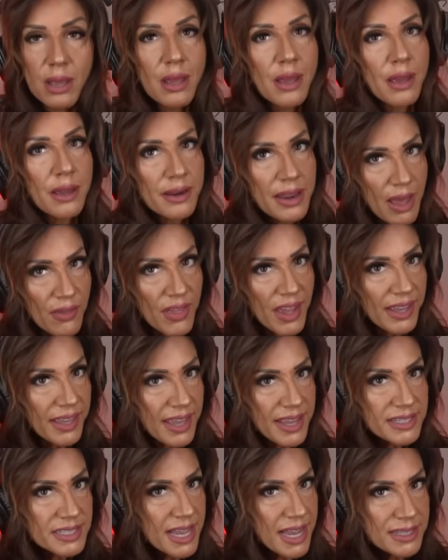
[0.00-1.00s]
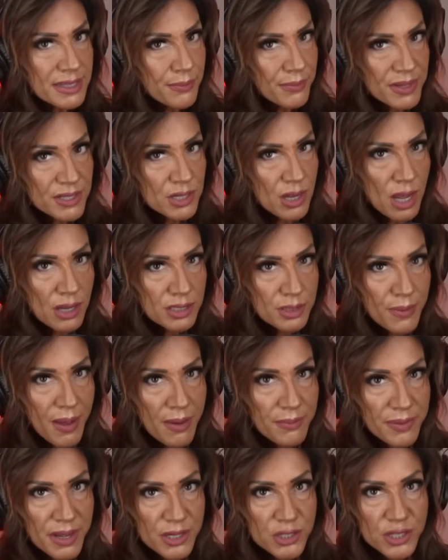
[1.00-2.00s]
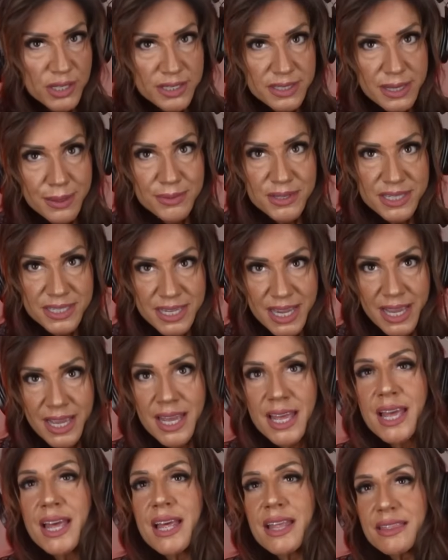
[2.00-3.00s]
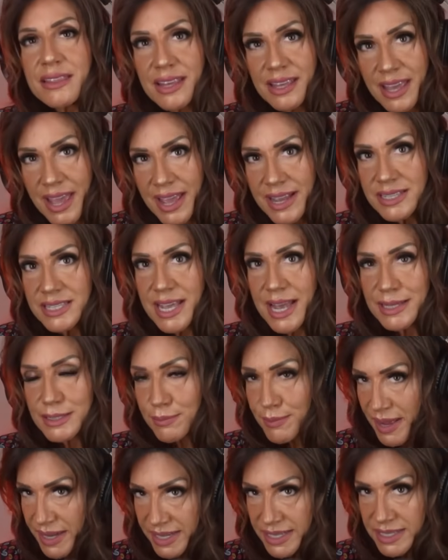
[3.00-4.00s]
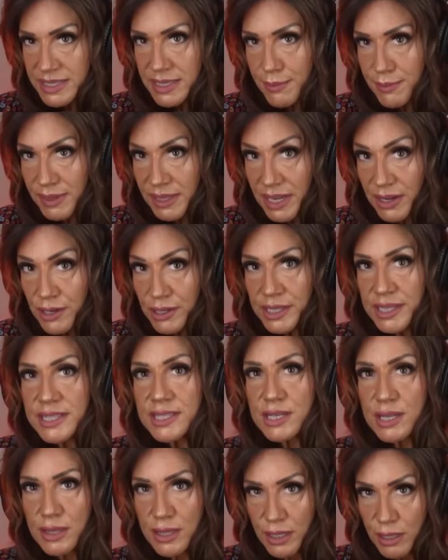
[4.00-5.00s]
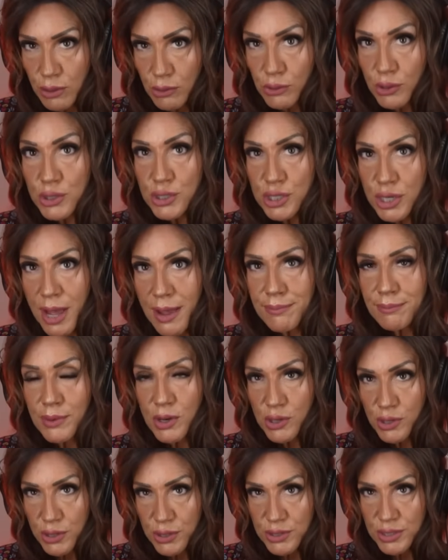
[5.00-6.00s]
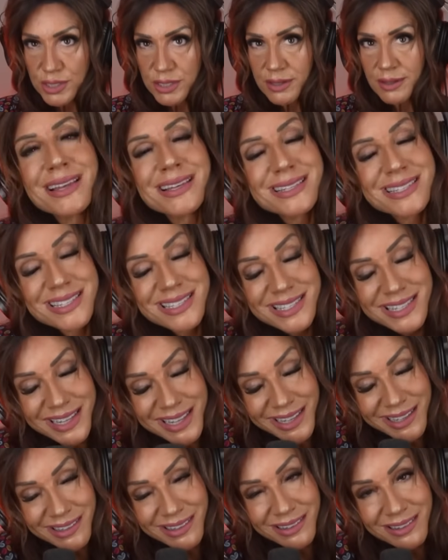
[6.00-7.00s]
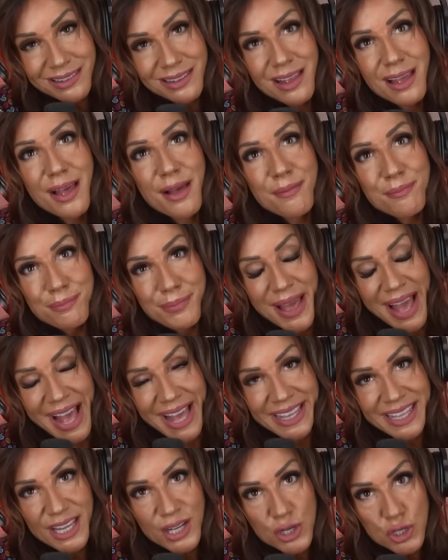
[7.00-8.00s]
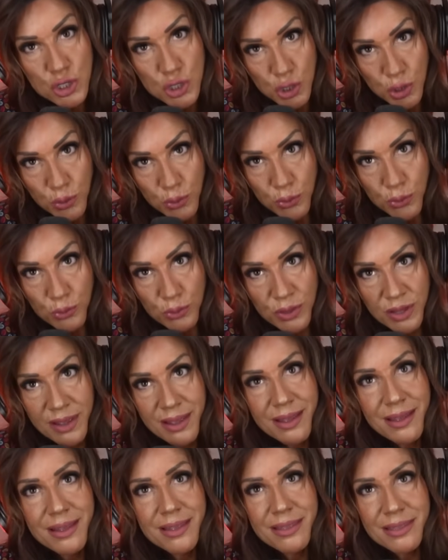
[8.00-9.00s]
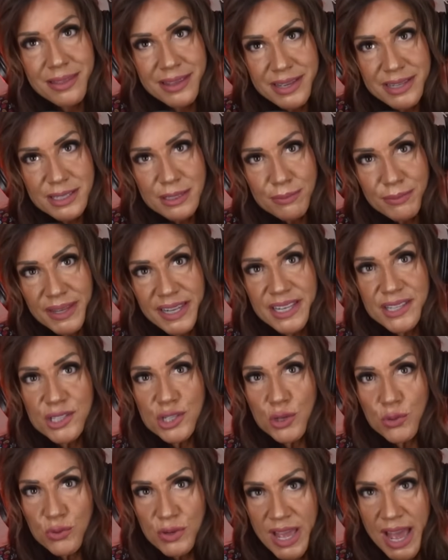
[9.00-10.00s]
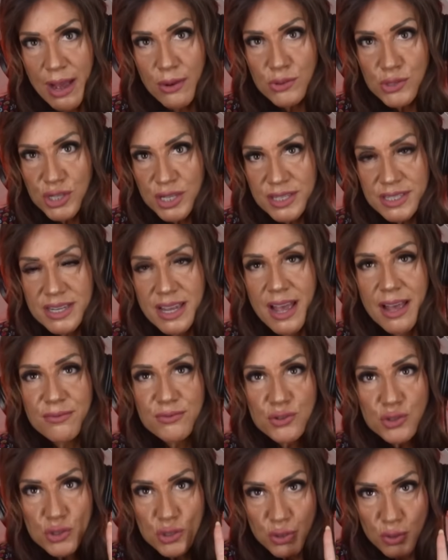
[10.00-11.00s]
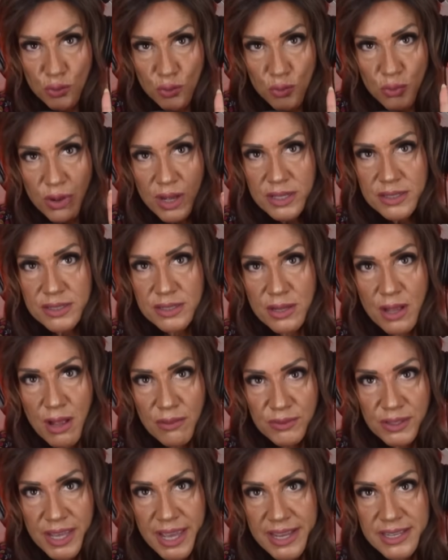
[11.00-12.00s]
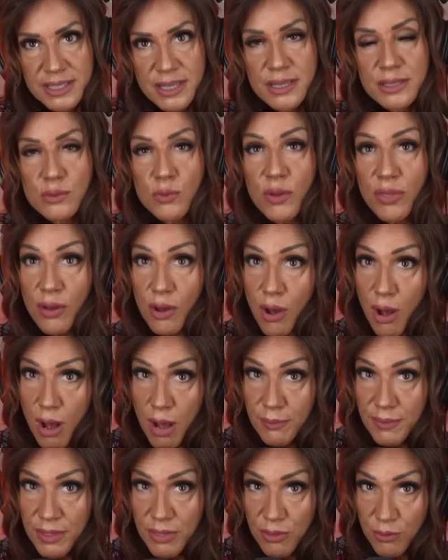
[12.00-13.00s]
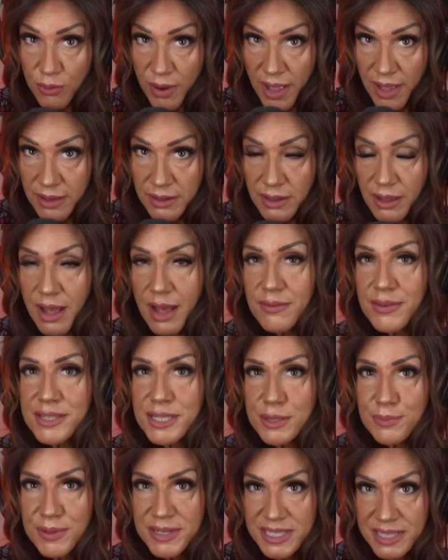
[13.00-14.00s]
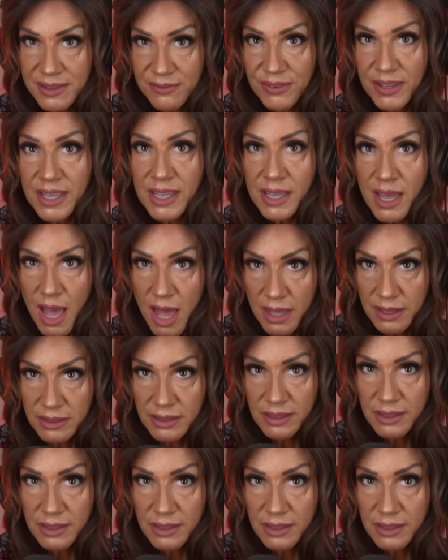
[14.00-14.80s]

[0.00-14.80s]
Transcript: Now, that case hasn't been talked about much, except to say the case has many similarities to the yogurt shop murders. Still, back in June, this means you now just have 2 unsolved cases with a common thread of a specific gun.